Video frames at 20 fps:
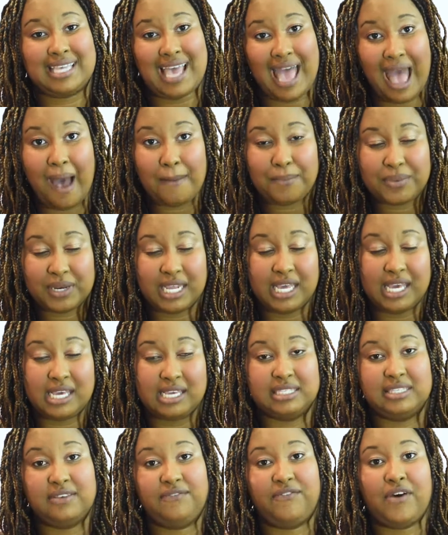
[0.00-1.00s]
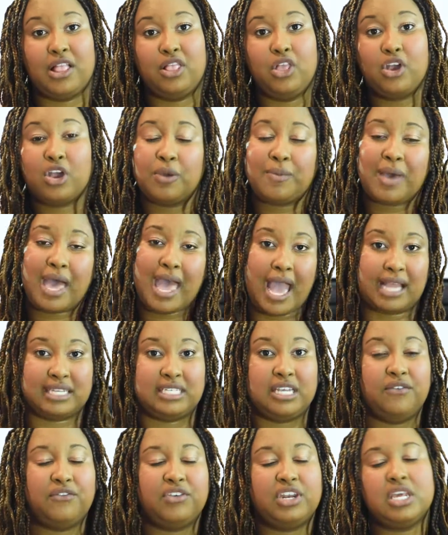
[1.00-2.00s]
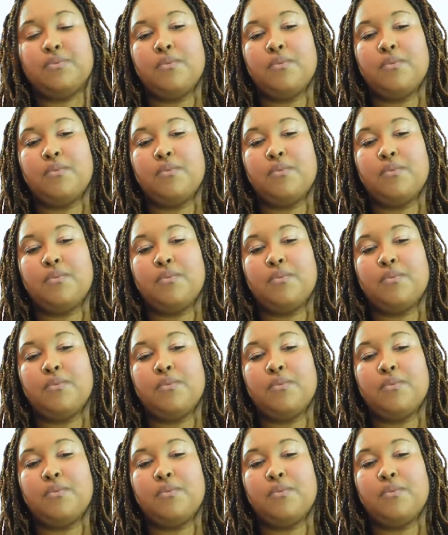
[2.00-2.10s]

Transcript: happening is if I look at my activity